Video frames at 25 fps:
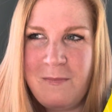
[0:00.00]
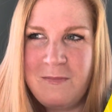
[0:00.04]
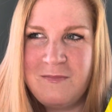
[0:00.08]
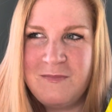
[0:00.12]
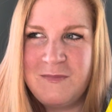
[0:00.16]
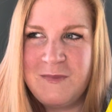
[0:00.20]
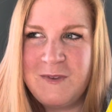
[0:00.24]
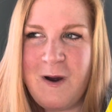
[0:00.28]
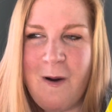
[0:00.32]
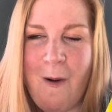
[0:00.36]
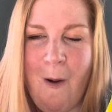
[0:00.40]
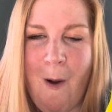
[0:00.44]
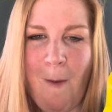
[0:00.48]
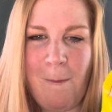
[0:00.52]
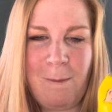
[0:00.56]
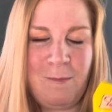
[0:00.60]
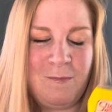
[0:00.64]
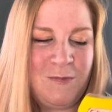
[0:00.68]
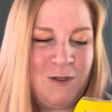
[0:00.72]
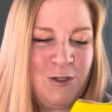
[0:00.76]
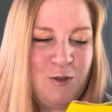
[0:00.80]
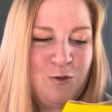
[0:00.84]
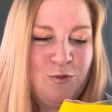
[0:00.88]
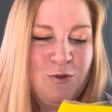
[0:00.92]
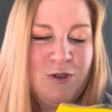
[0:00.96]
Oh,
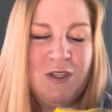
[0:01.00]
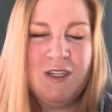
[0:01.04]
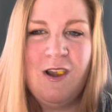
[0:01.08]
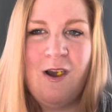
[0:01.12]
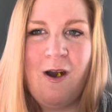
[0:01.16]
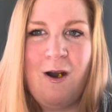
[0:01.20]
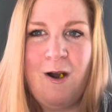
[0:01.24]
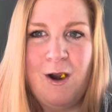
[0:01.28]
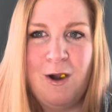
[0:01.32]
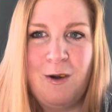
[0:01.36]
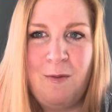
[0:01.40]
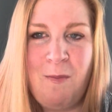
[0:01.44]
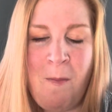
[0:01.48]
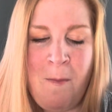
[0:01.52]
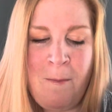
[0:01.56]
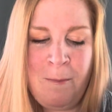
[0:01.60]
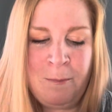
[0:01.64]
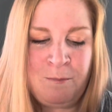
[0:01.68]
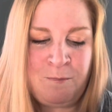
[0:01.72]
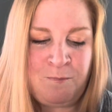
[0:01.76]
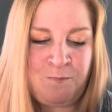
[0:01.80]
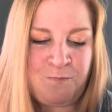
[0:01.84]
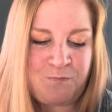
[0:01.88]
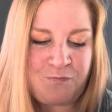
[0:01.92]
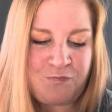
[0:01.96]
it's really hard.
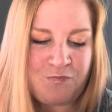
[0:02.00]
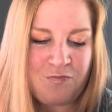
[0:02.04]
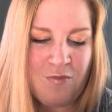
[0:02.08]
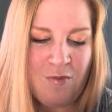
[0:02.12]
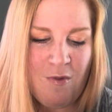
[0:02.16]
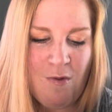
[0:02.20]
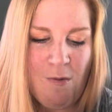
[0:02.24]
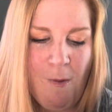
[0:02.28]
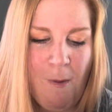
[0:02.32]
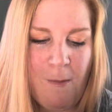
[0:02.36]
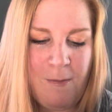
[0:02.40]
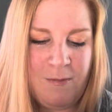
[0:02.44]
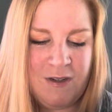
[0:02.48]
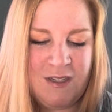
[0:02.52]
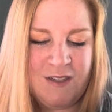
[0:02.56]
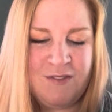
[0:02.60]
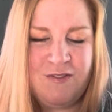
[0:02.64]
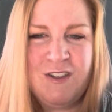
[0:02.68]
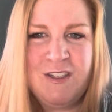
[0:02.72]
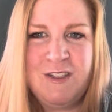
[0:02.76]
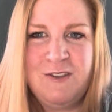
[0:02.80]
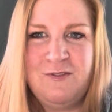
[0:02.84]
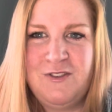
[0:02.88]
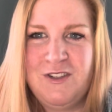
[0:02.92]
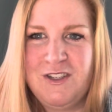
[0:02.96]
It
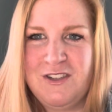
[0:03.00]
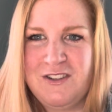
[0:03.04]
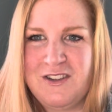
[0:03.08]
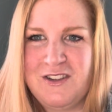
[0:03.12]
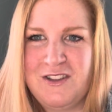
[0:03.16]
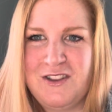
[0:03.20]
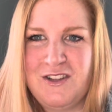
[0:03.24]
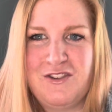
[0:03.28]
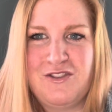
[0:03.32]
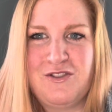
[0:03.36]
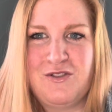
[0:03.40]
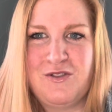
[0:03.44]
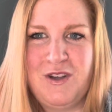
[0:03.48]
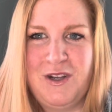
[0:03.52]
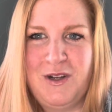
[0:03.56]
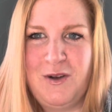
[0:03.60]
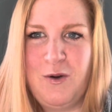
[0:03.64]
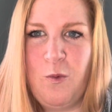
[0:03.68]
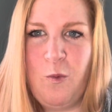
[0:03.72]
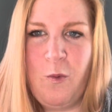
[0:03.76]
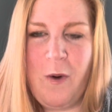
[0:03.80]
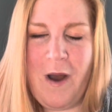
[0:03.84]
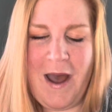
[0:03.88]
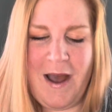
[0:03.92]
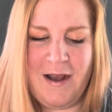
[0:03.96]
definitely feels like there's like a
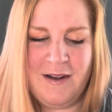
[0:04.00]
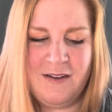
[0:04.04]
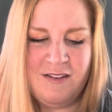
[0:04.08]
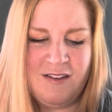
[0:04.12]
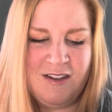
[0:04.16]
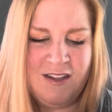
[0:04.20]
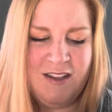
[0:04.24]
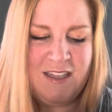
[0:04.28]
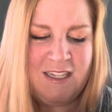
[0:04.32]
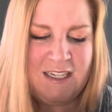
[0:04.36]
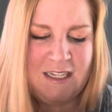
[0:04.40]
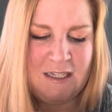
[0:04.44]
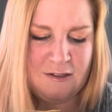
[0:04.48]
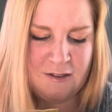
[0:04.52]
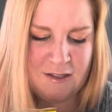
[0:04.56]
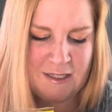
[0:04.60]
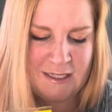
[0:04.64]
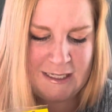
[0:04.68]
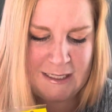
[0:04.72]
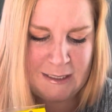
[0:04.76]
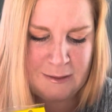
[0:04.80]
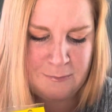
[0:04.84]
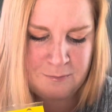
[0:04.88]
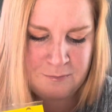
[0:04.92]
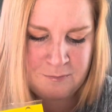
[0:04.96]
wax on the
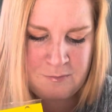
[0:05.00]
outside.